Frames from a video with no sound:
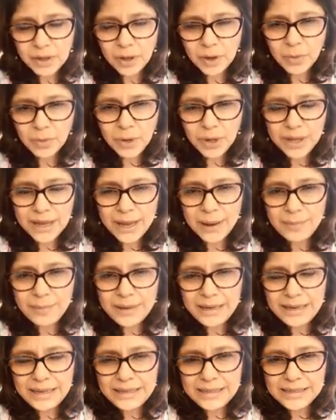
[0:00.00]
Well, that
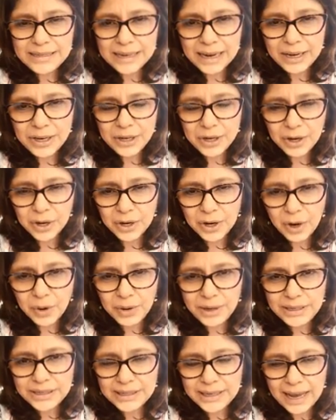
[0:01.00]
means that you're
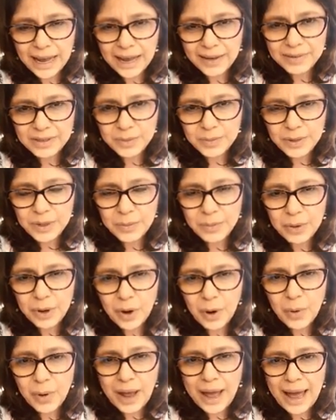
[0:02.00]
going to have to be
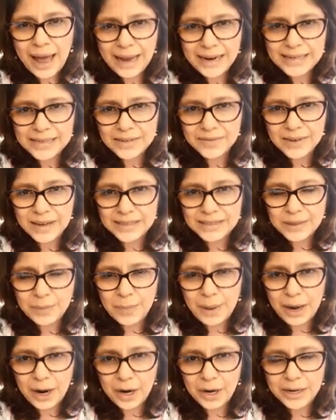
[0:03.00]
proactive as a
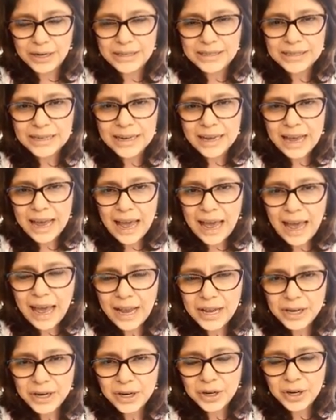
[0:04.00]
parent,
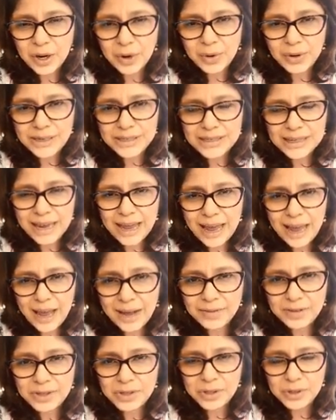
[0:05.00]
and you're going to
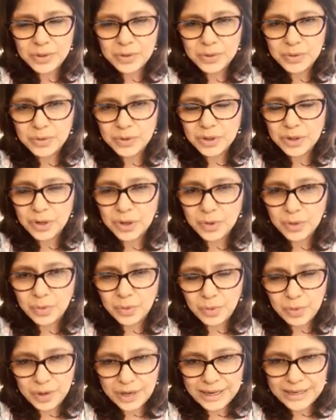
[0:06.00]
have to
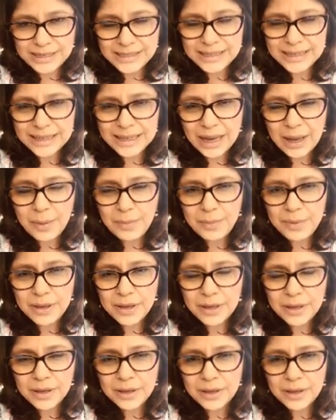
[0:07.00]
read to them
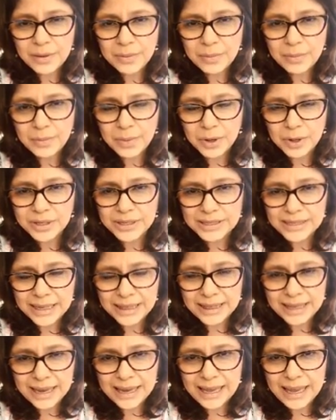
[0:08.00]
books that
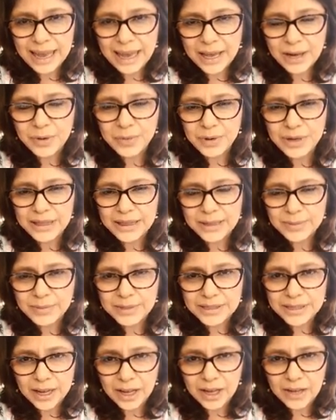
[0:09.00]
they can't read
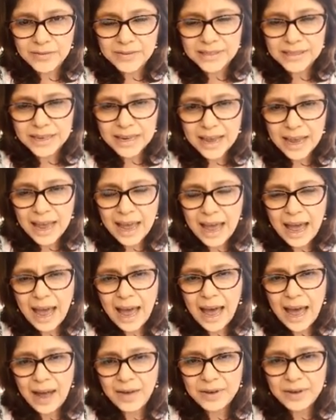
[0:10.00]
themselves,
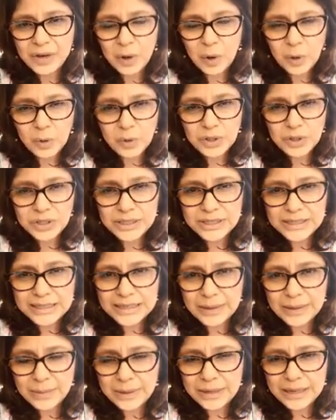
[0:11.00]
have an older
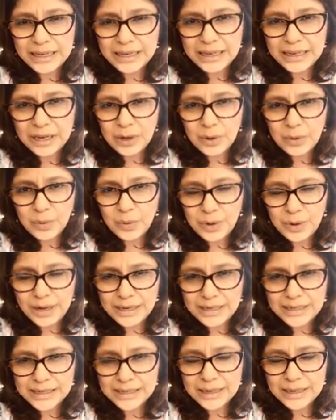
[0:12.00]
sibling
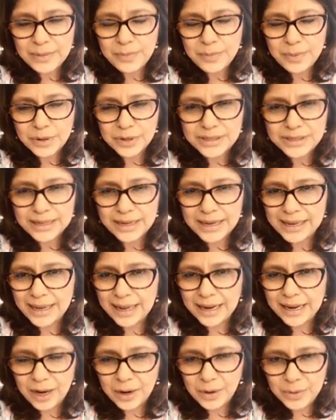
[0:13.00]
read to them books they
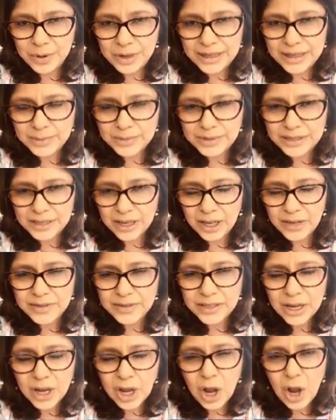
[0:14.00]
cannot read
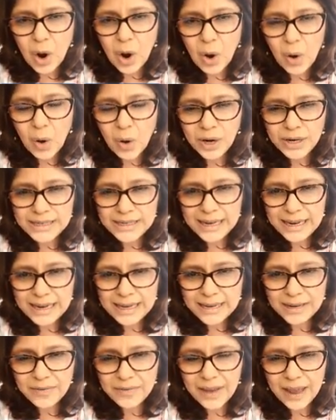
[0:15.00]
themselves, or take
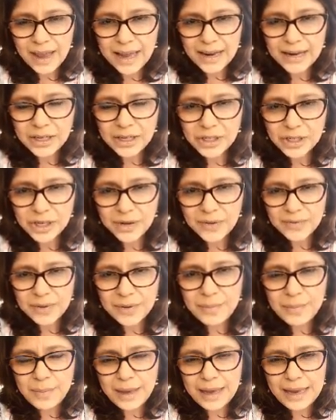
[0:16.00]
advantage of the
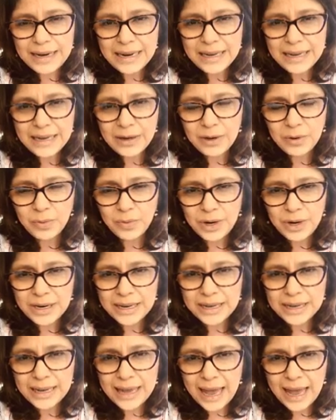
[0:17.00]
many
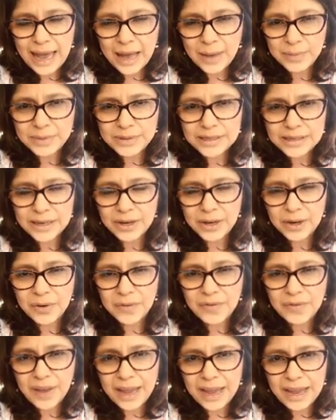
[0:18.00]
reading apps that are
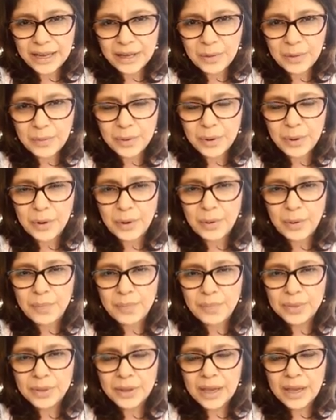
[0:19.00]
available
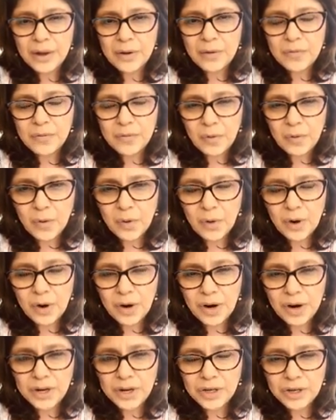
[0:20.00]

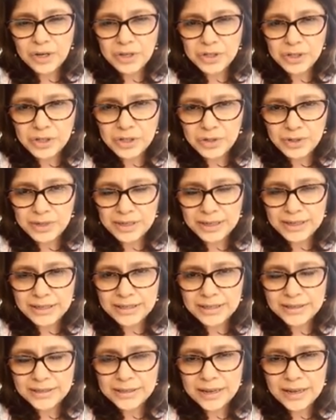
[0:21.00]
for your
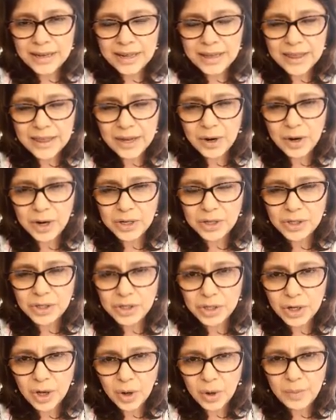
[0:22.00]
student. There are
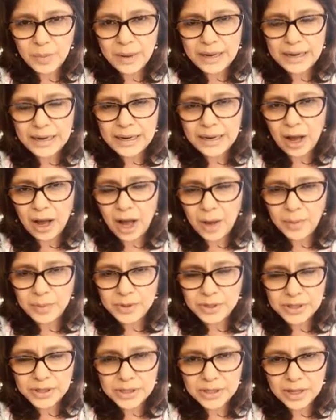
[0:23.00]
so many
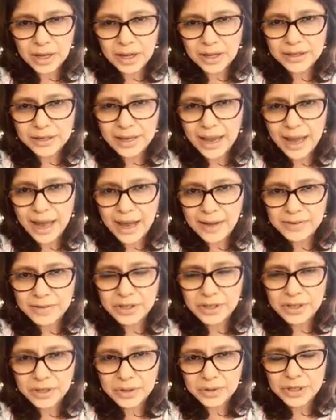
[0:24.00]
options. All you have to
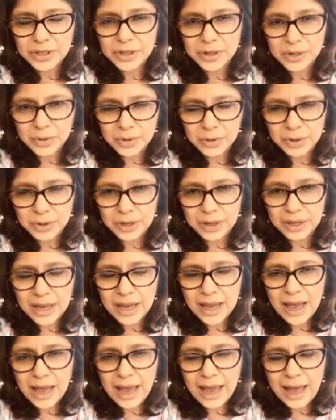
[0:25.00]
do is Google,
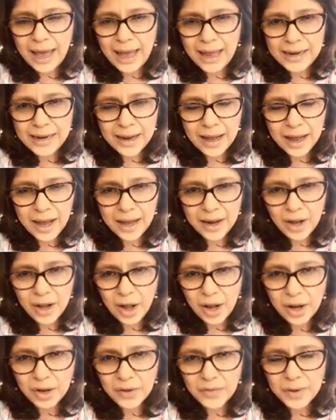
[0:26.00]
and not
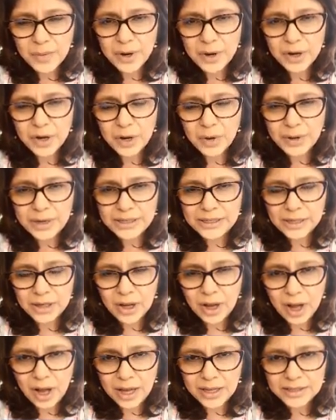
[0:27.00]
all of them are going to
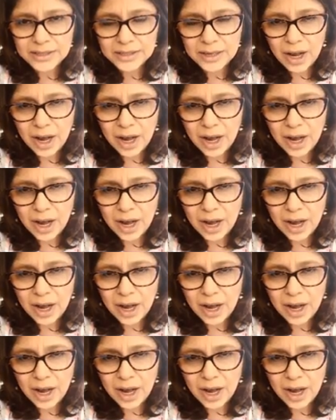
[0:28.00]
cost.